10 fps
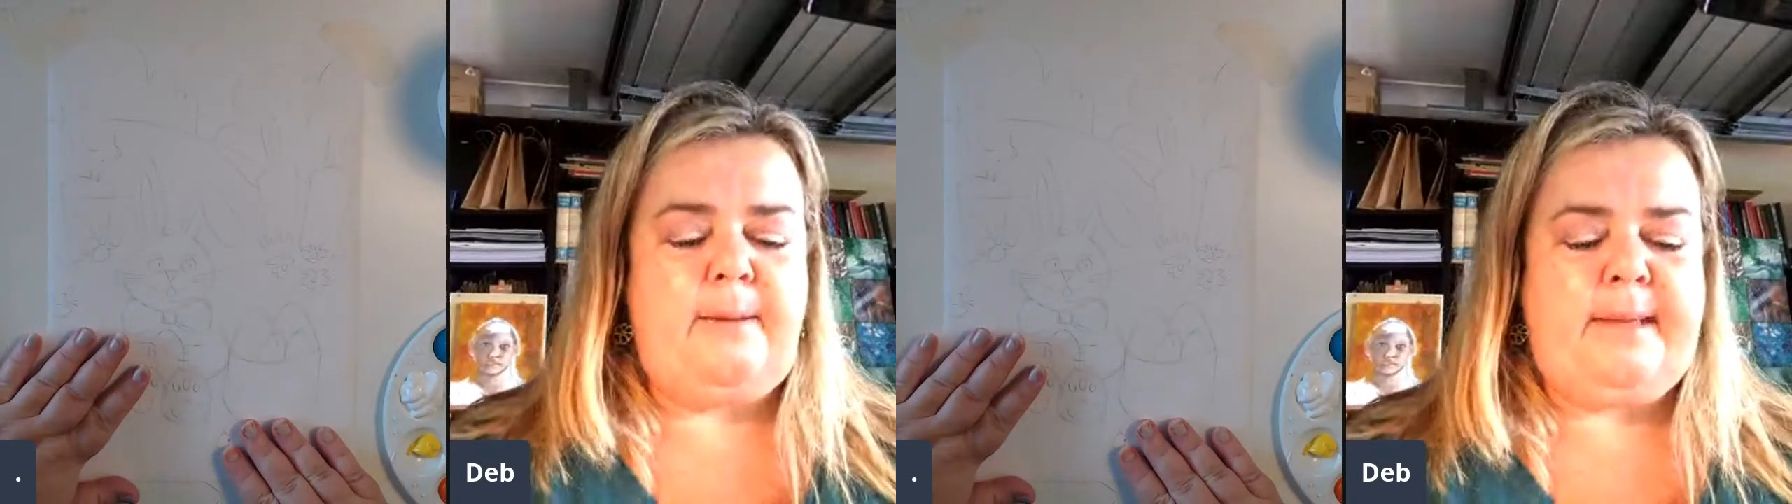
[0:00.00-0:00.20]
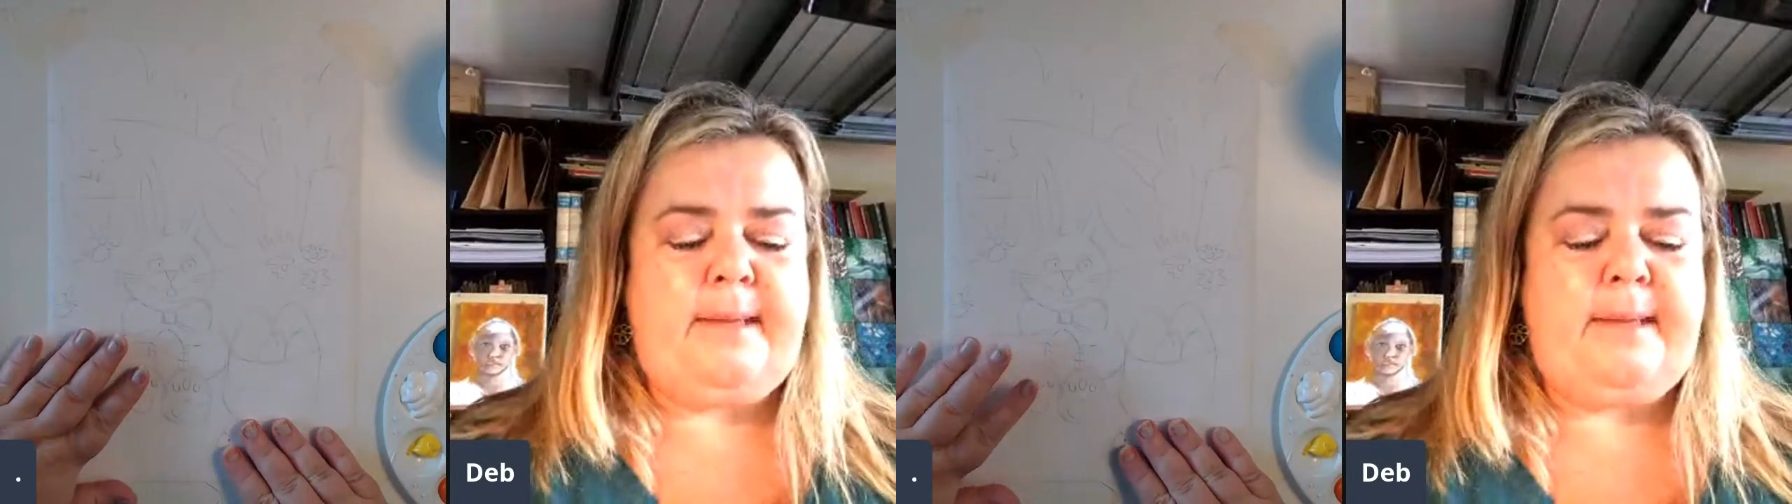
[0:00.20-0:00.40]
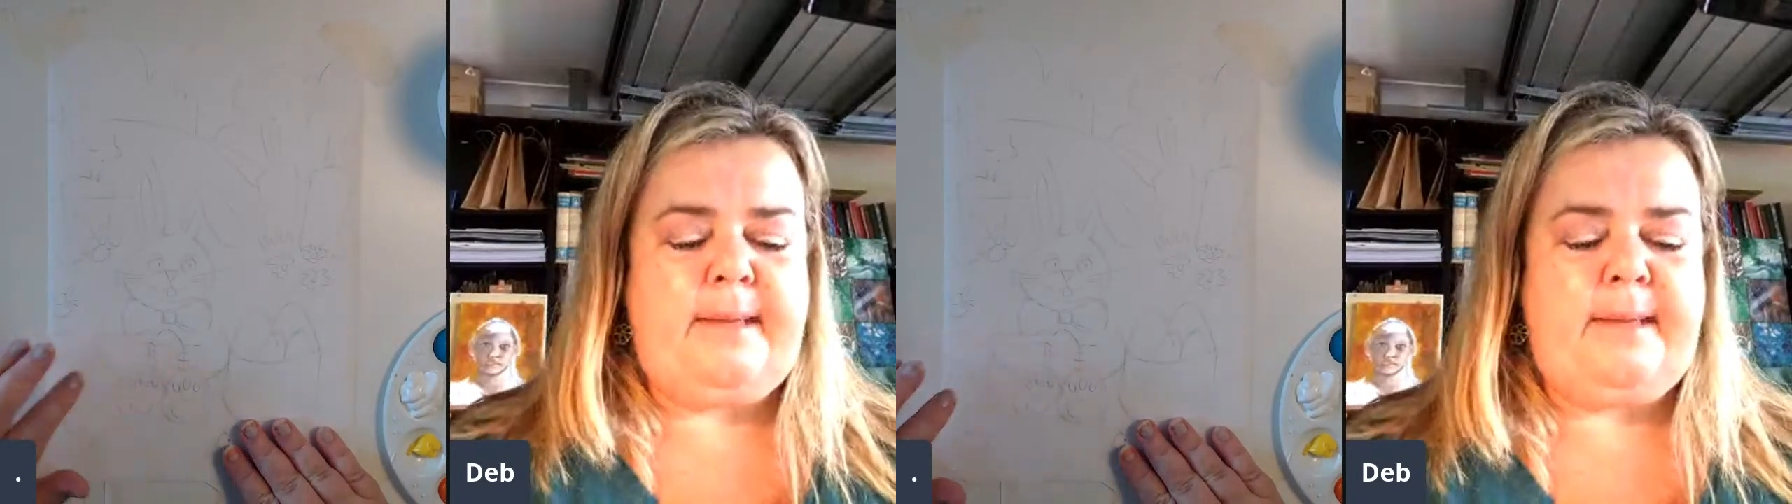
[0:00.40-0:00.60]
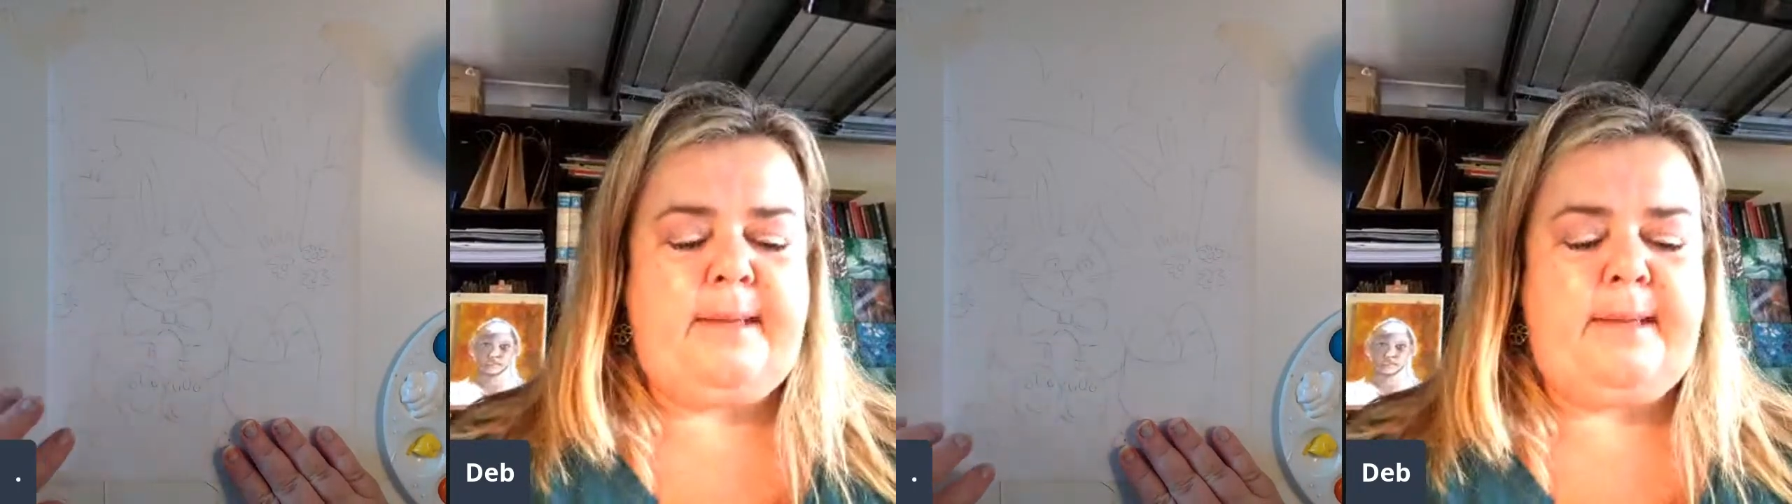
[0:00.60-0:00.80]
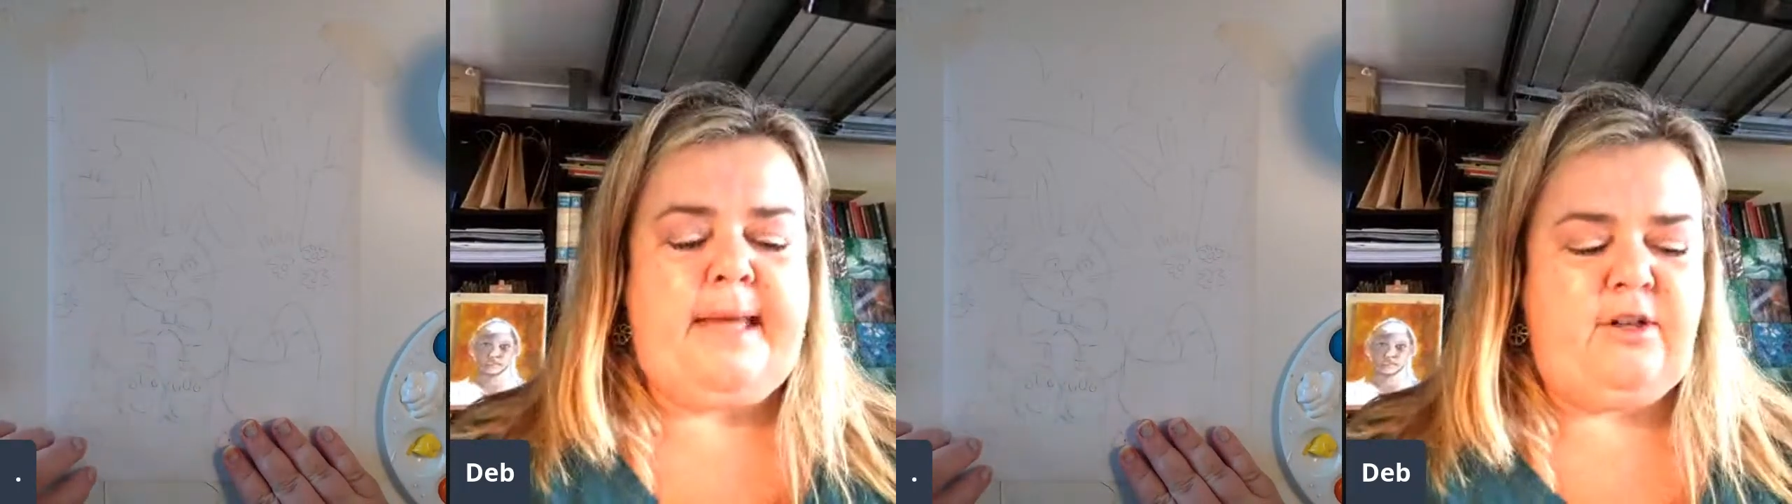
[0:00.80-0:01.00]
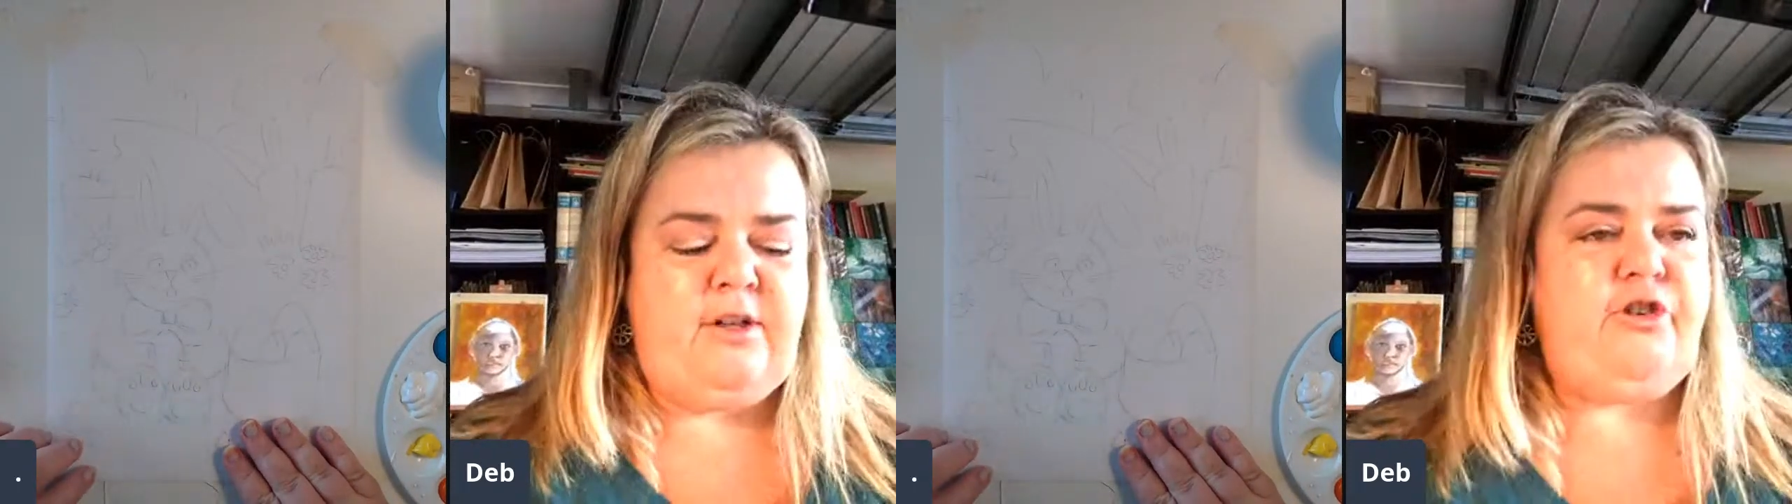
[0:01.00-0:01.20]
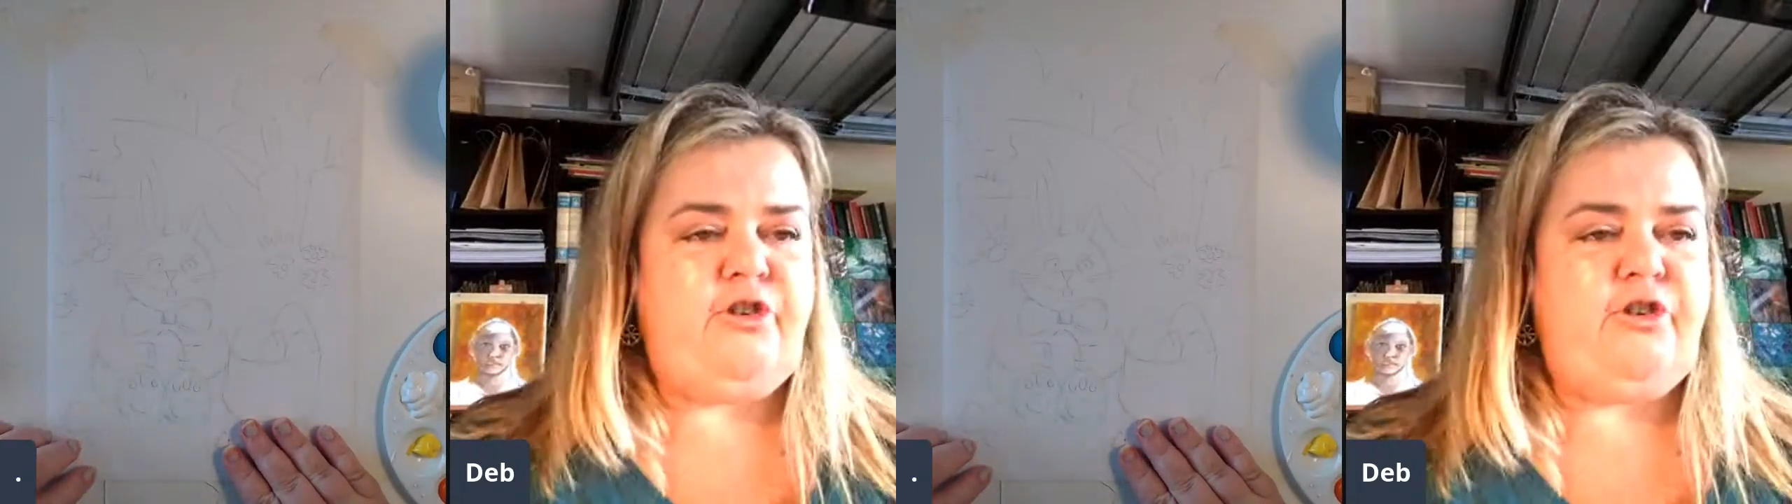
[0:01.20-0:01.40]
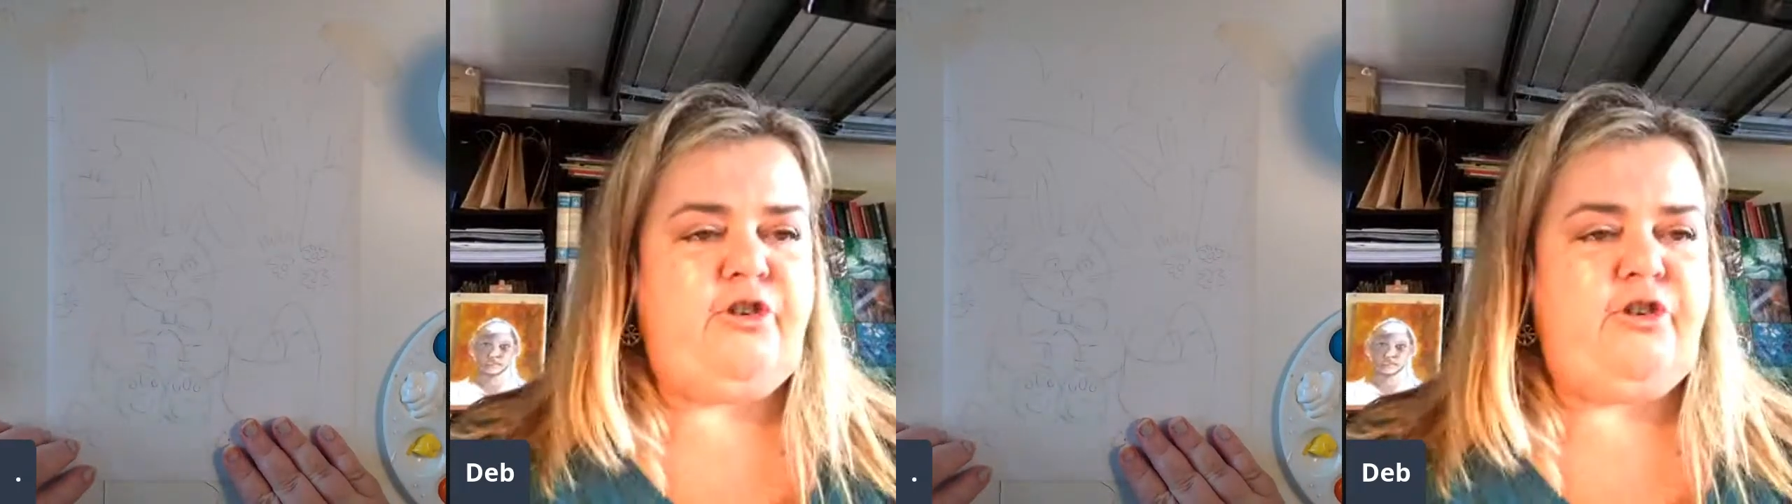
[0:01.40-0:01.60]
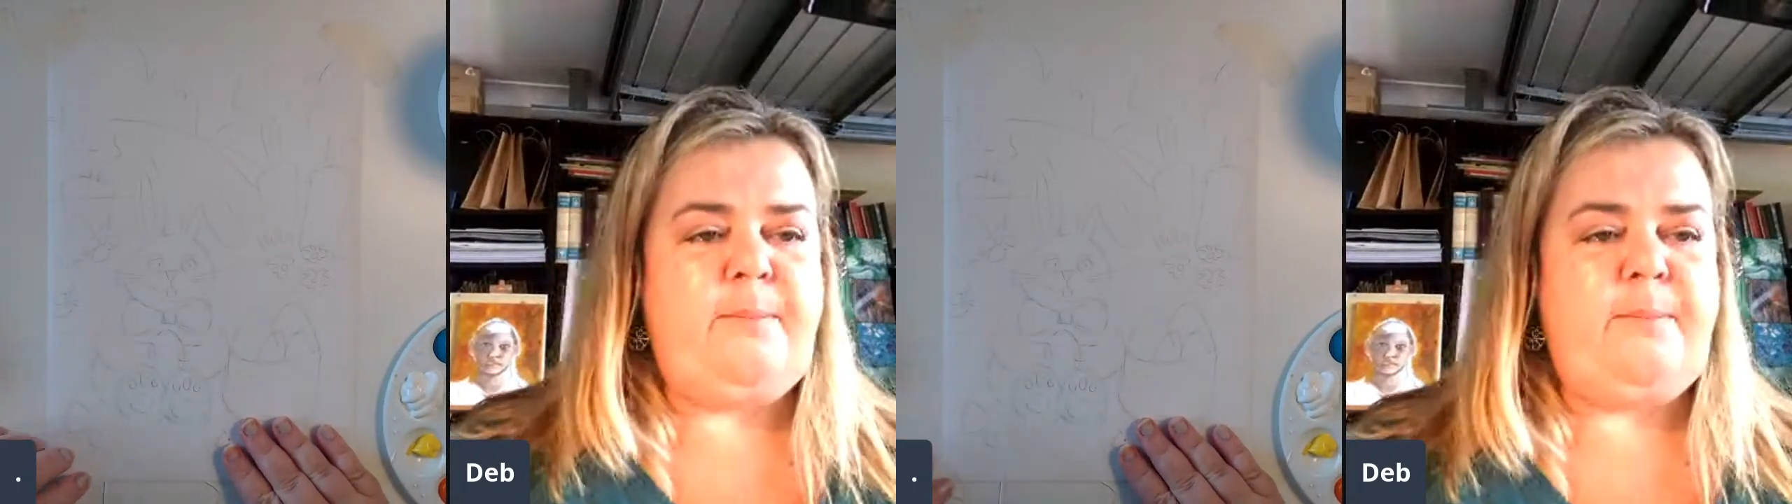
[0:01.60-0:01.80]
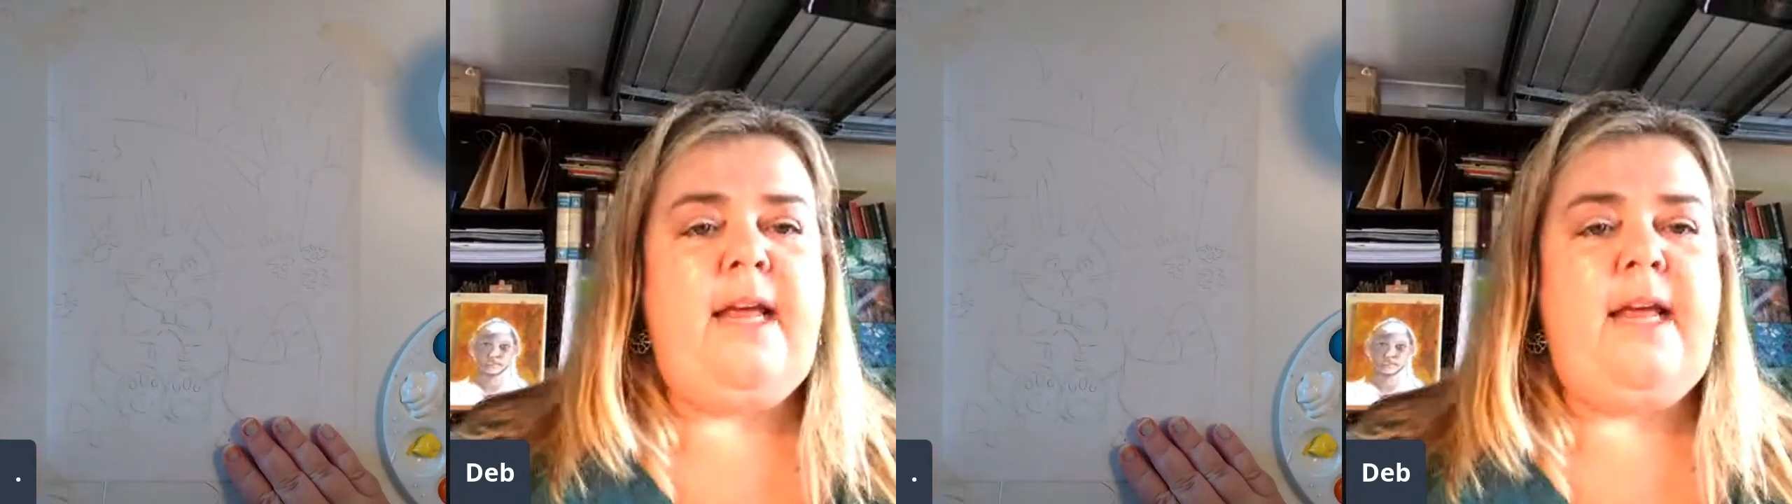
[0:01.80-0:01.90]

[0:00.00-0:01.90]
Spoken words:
canvas already drawn up.